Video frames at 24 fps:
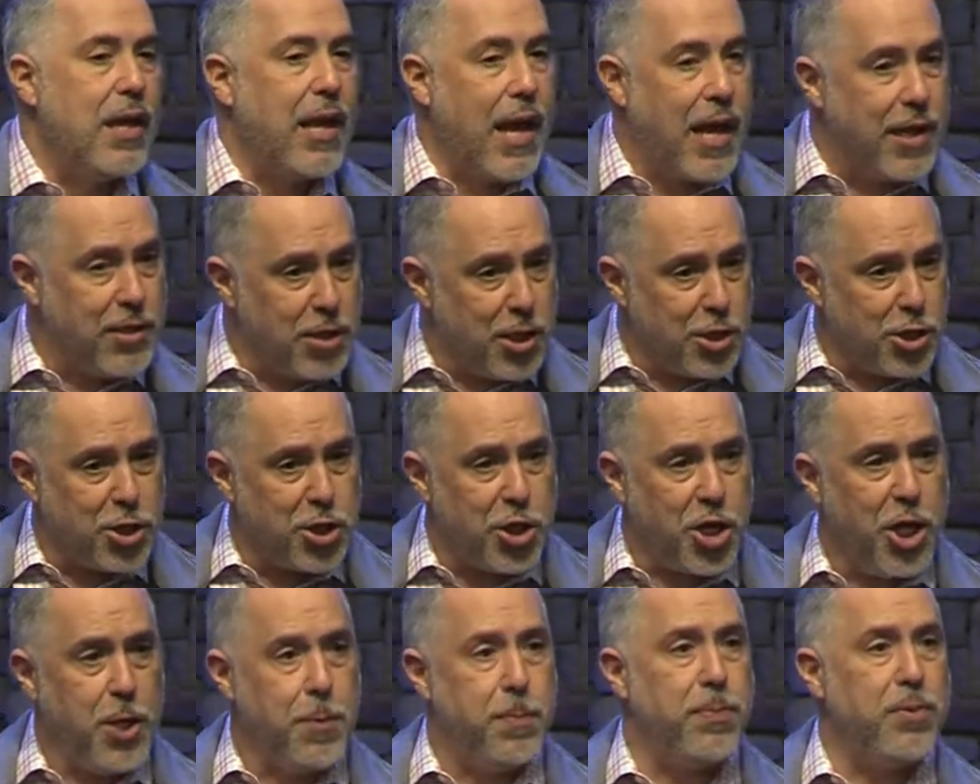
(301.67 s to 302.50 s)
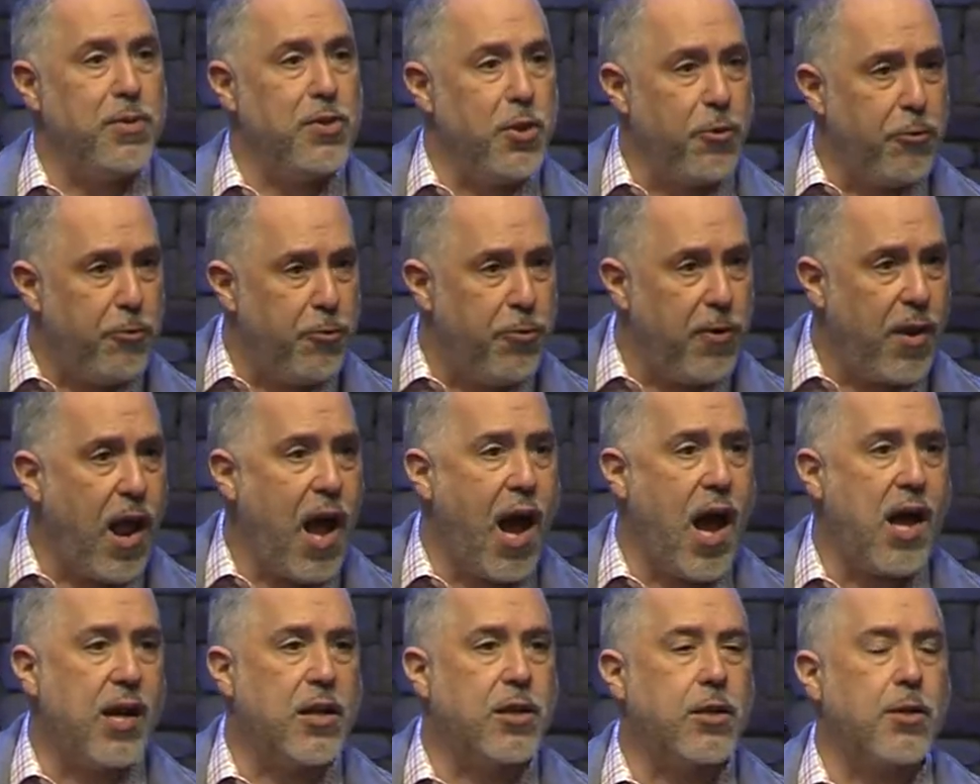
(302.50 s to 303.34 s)
And the sheep, the
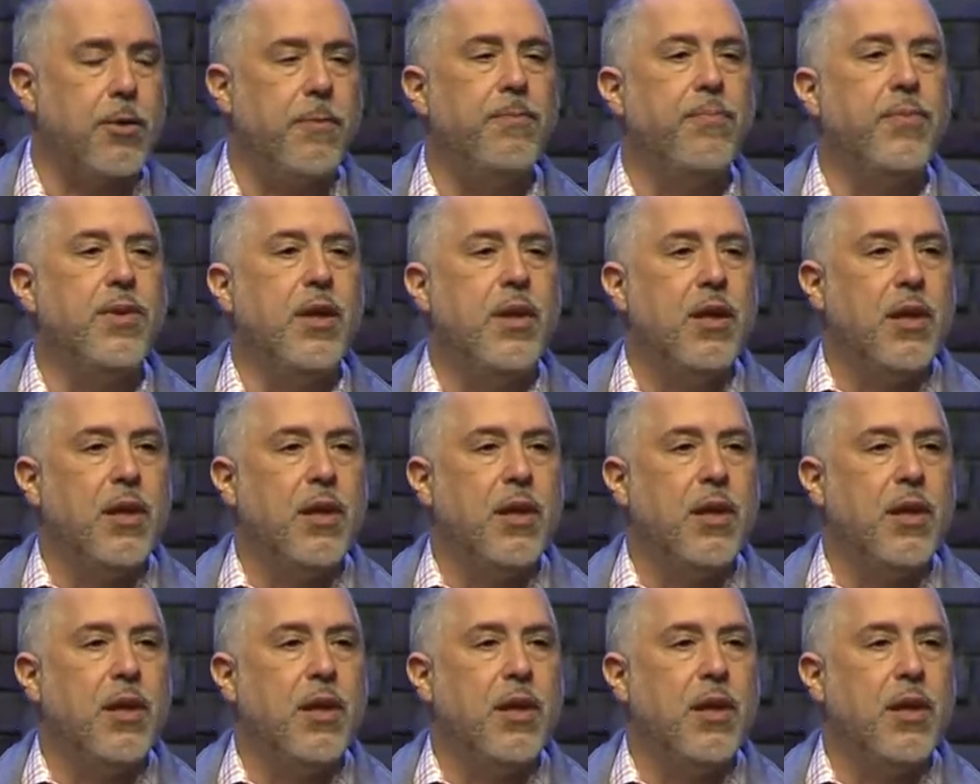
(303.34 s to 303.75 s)
flock,